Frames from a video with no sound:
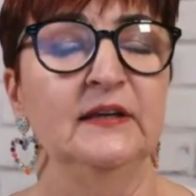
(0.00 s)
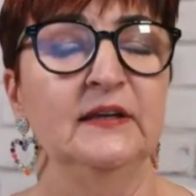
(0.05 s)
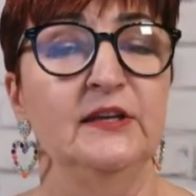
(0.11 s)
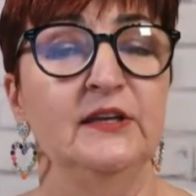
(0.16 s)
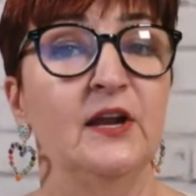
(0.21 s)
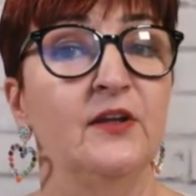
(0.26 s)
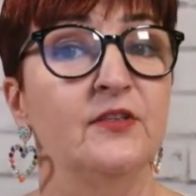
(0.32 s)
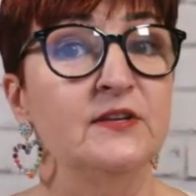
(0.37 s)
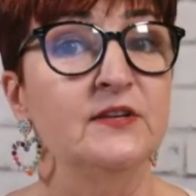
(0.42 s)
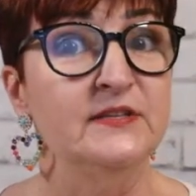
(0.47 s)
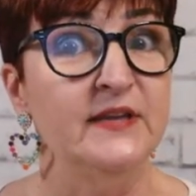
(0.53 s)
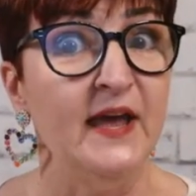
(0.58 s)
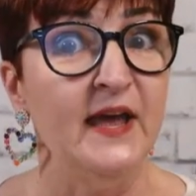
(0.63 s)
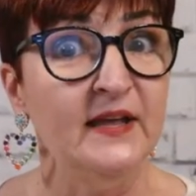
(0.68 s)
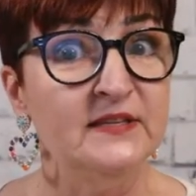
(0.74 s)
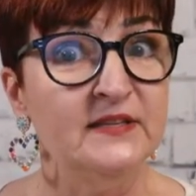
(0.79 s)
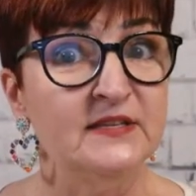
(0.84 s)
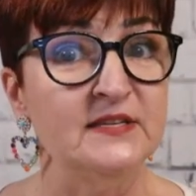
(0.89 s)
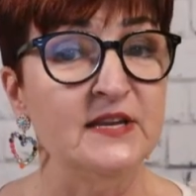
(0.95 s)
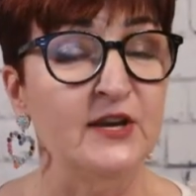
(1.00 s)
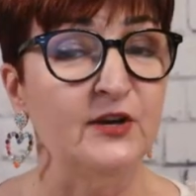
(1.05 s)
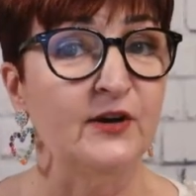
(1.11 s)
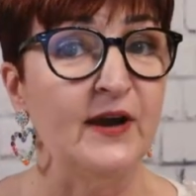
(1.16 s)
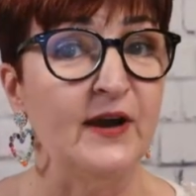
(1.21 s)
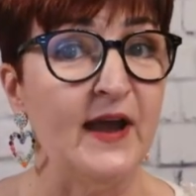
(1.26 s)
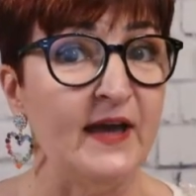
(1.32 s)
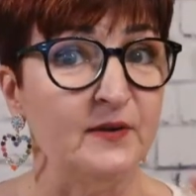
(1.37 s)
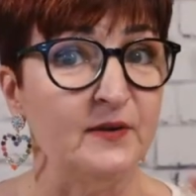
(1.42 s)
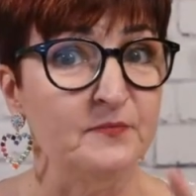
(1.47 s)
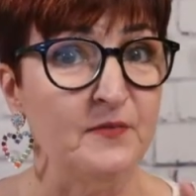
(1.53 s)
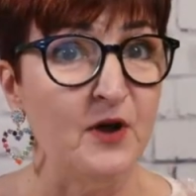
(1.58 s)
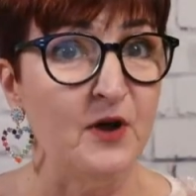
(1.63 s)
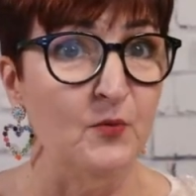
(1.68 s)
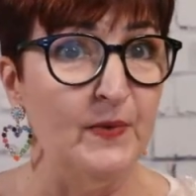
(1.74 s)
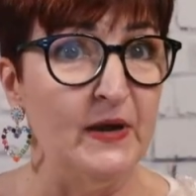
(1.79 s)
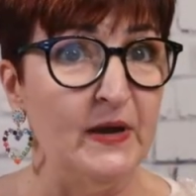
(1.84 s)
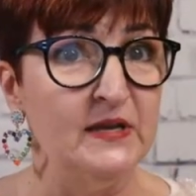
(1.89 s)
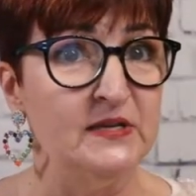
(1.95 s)
The dead sneaker had a
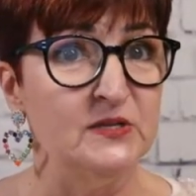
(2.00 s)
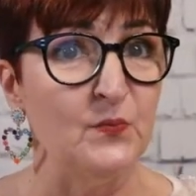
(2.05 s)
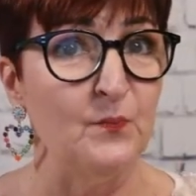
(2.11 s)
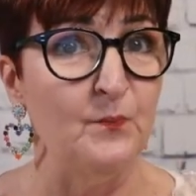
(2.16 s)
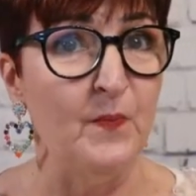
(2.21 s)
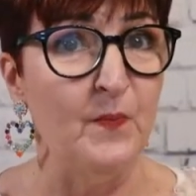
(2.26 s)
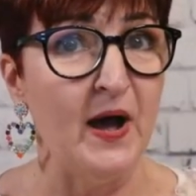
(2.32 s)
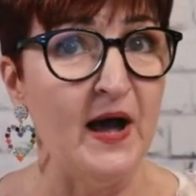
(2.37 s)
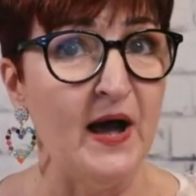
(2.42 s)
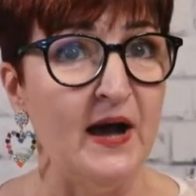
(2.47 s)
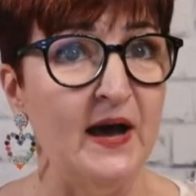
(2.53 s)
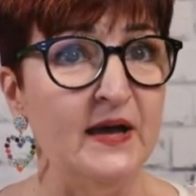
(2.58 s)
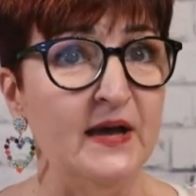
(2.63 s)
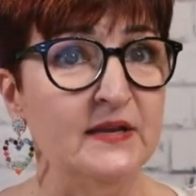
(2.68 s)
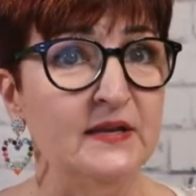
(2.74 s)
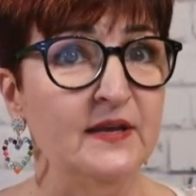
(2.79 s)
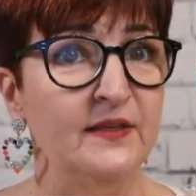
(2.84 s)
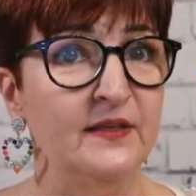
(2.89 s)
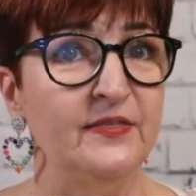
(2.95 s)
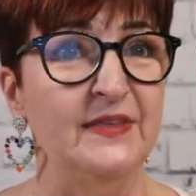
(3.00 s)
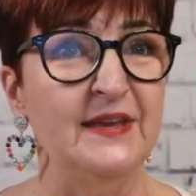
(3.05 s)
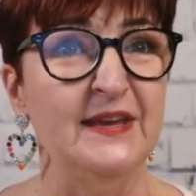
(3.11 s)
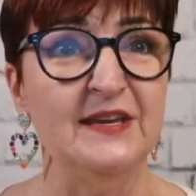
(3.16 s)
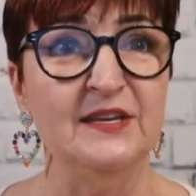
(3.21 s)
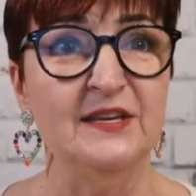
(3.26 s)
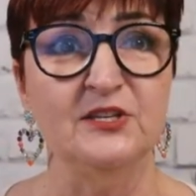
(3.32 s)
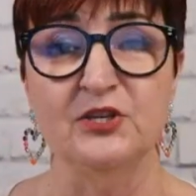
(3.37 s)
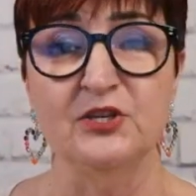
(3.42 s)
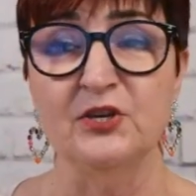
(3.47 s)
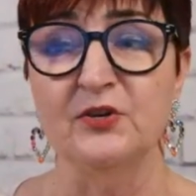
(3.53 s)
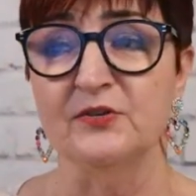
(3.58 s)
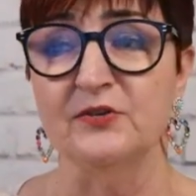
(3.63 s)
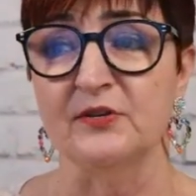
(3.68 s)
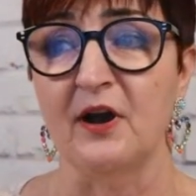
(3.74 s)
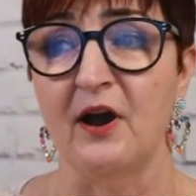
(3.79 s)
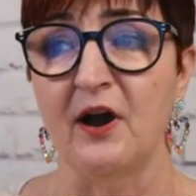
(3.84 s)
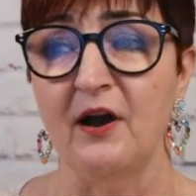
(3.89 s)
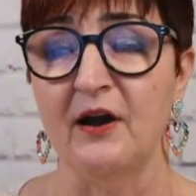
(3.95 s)
moment, but these shoes
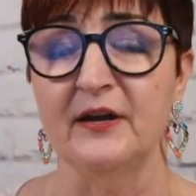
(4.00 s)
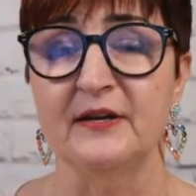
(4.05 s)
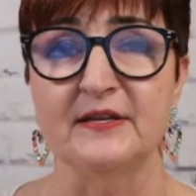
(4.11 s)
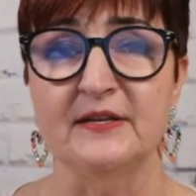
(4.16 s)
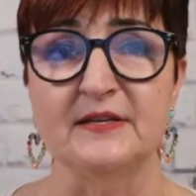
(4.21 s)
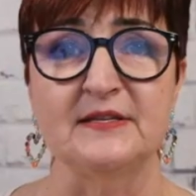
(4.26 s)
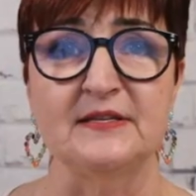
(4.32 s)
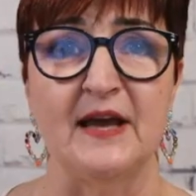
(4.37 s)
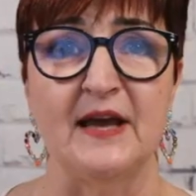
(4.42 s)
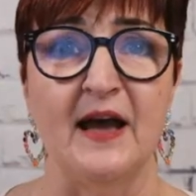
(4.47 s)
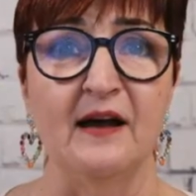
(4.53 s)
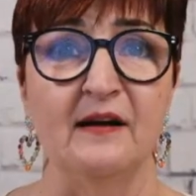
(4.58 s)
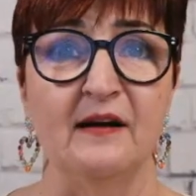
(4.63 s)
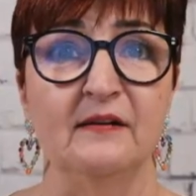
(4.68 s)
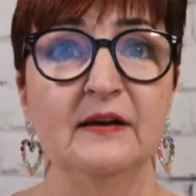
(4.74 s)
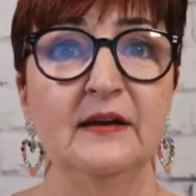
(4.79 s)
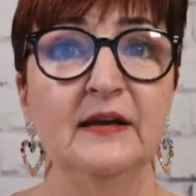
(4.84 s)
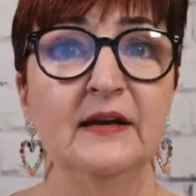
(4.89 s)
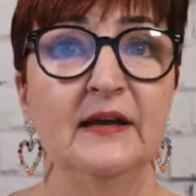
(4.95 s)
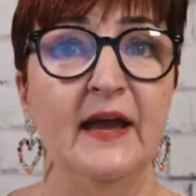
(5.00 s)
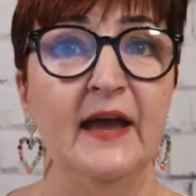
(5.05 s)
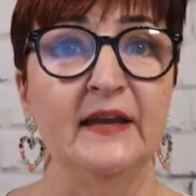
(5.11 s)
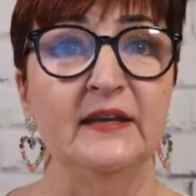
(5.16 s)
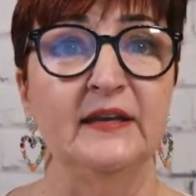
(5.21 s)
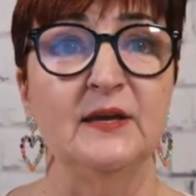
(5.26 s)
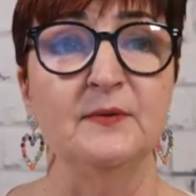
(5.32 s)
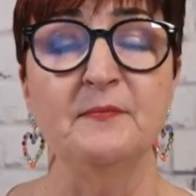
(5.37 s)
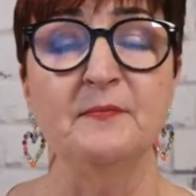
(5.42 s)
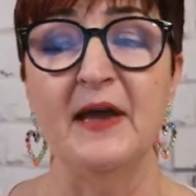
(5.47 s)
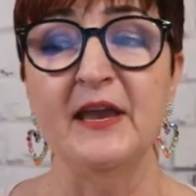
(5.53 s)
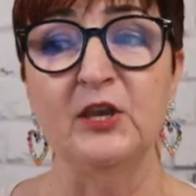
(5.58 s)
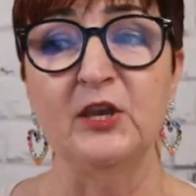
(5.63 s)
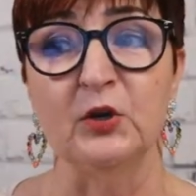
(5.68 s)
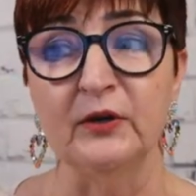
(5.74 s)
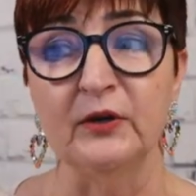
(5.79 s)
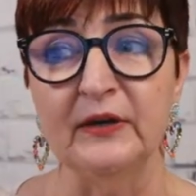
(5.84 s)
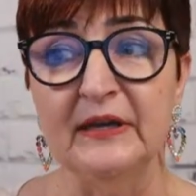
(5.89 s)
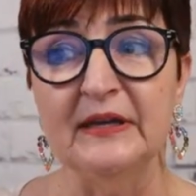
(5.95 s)
are hard to style and can make
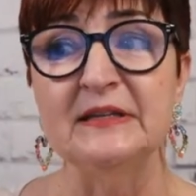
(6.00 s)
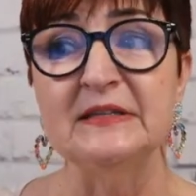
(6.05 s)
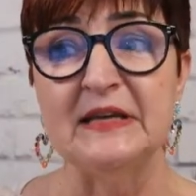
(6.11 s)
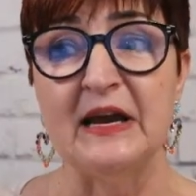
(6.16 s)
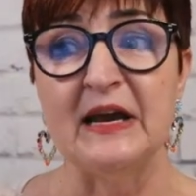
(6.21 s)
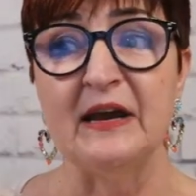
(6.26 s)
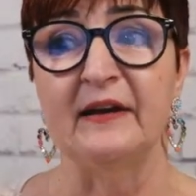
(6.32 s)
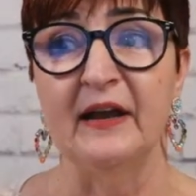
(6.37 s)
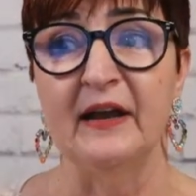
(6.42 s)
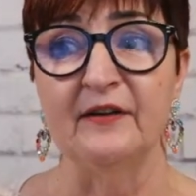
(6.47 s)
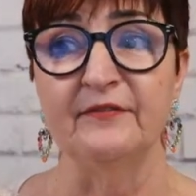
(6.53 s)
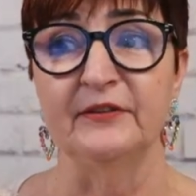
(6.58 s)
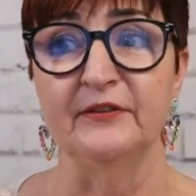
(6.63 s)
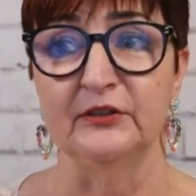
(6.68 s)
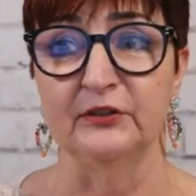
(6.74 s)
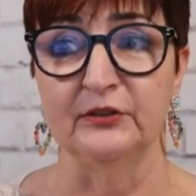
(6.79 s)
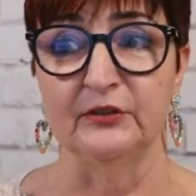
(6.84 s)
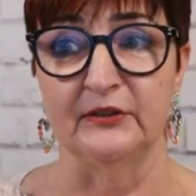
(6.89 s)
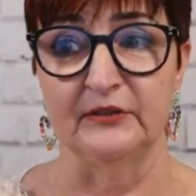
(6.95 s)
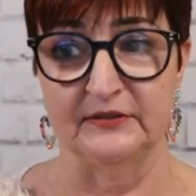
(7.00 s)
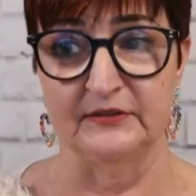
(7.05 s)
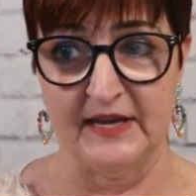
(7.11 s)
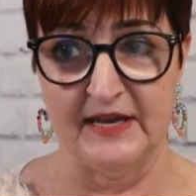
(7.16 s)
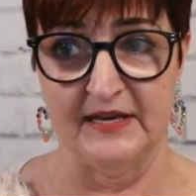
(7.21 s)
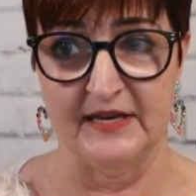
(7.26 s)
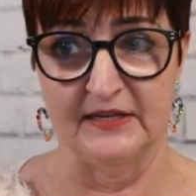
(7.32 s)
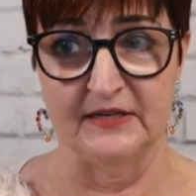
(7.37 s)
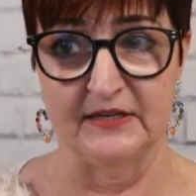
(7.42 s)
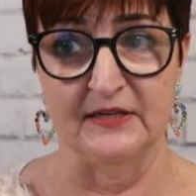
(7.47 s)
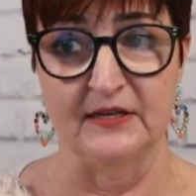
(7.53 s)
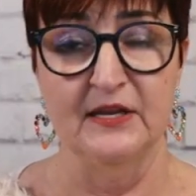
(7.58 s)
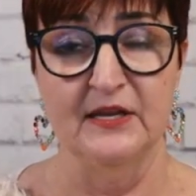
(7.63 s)
your entire outfit look dated.